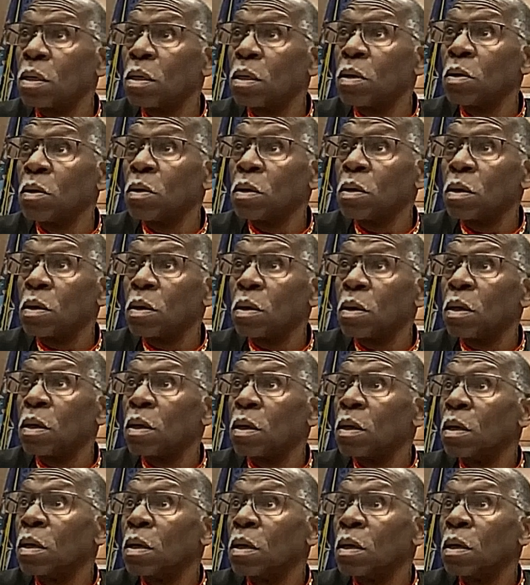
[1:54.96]
My form of
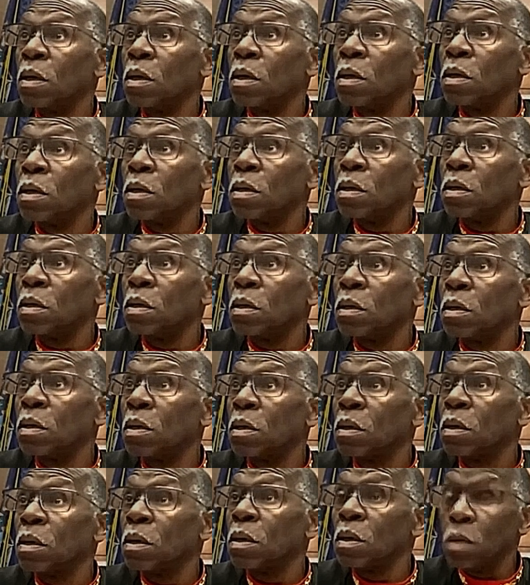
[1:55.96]
payment, she refused
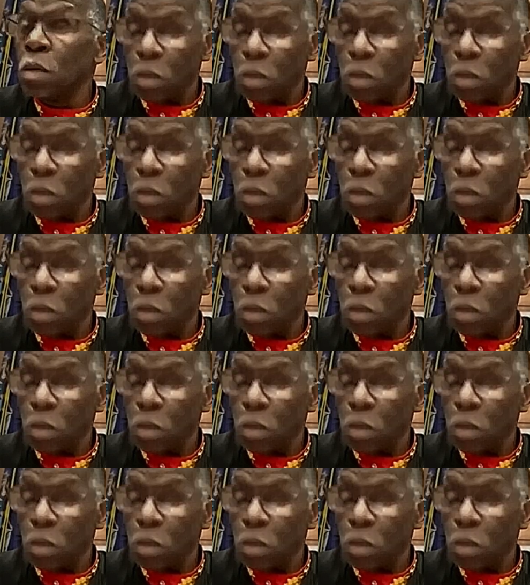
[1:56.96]
payment.